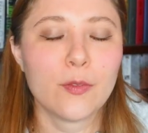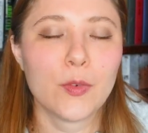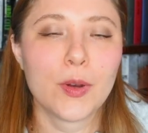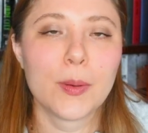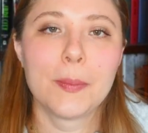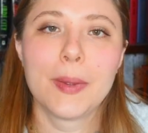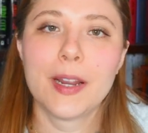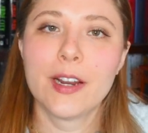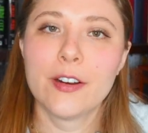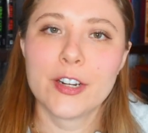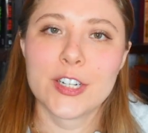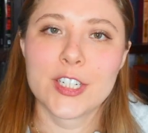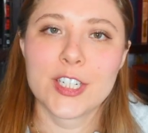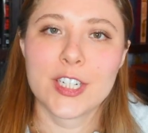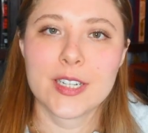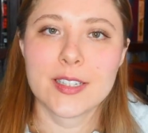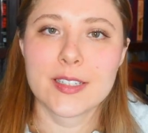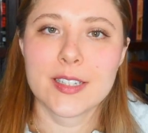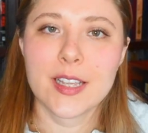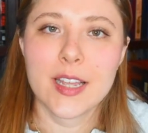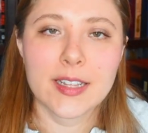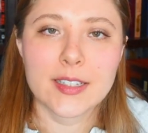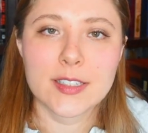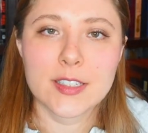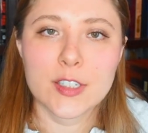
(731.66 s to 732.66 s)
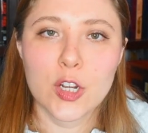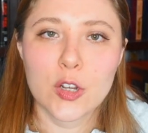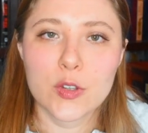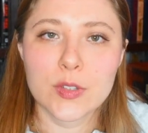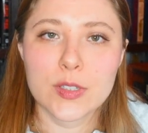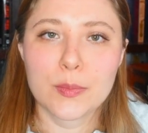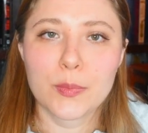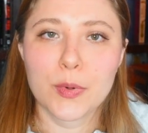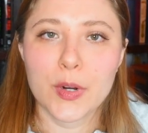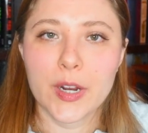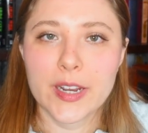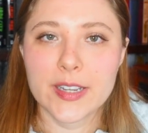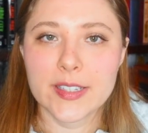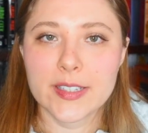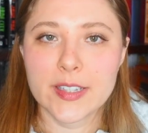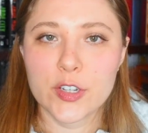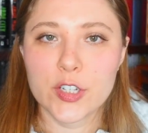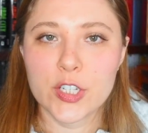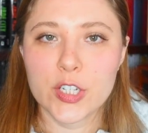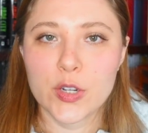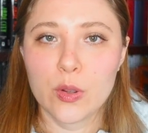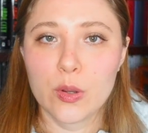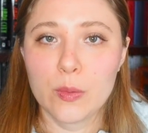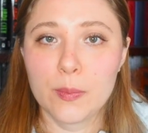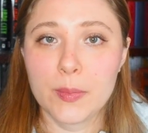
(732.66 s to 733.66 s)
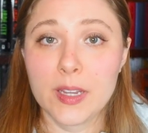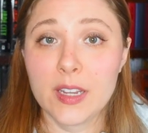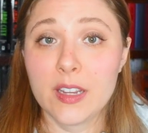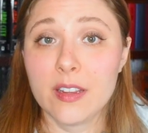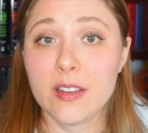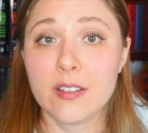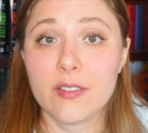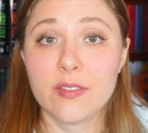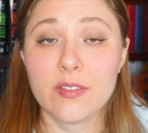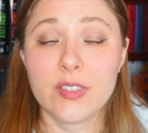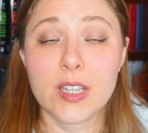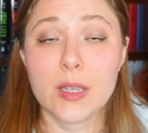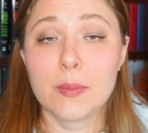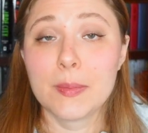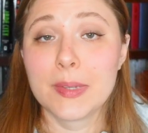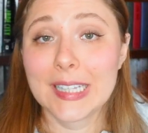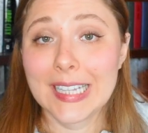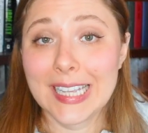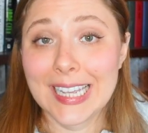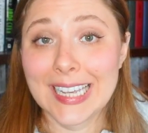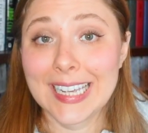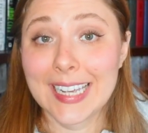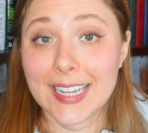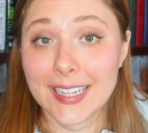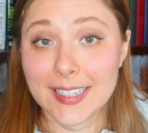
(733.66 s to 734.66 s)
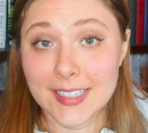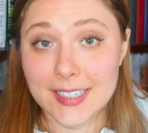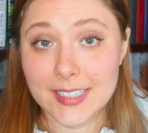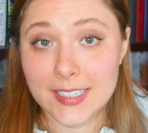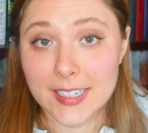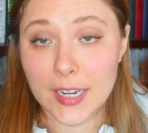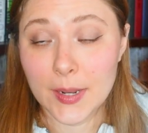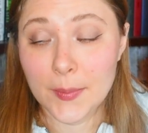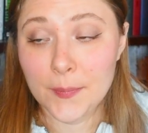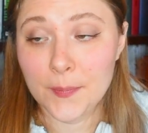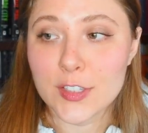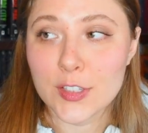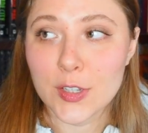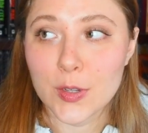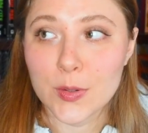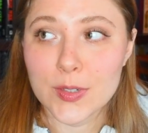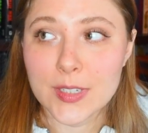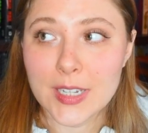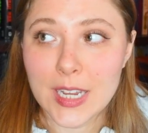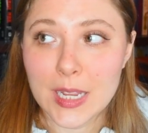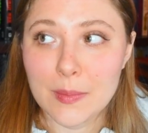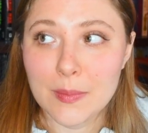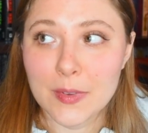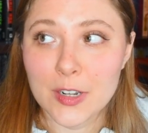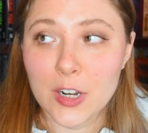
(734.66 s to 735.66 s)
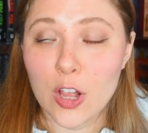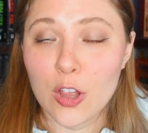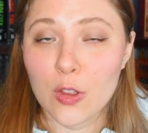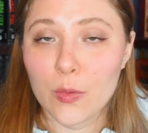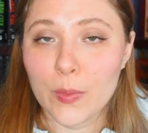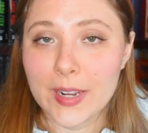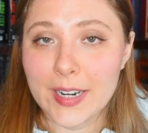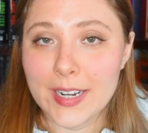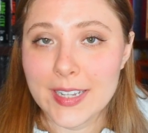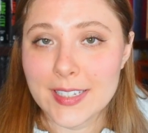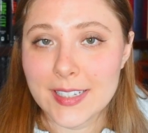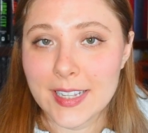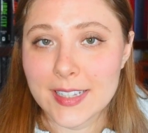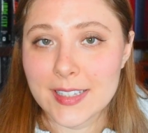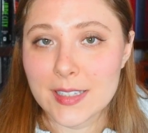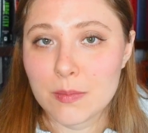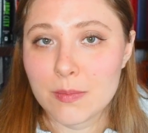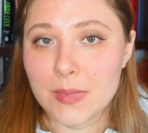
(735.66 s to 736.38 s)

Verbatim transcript: of what marriage is. It's no surprise that she would be vehemently against it. So Daemon already sets